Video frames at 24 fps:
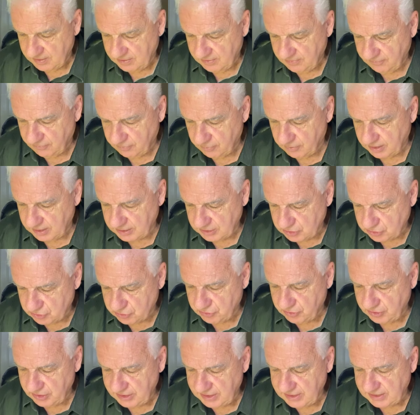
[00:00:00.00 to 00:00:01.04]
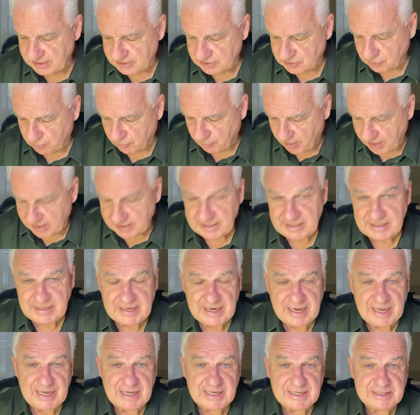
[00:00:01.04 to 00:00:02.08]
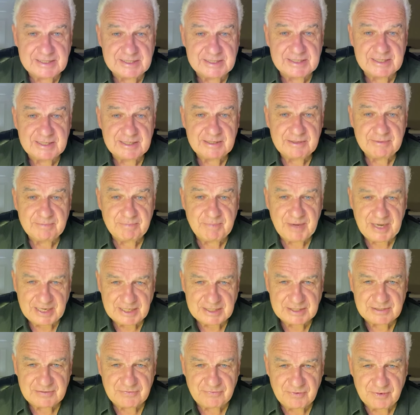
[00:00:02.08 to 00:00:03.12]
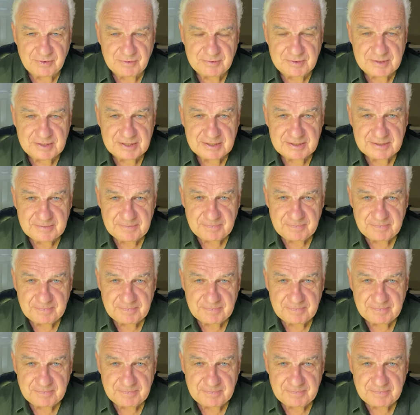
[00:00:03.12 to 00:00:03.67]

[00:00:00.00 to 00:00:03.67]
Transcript: For a tree is recognized by its fruit.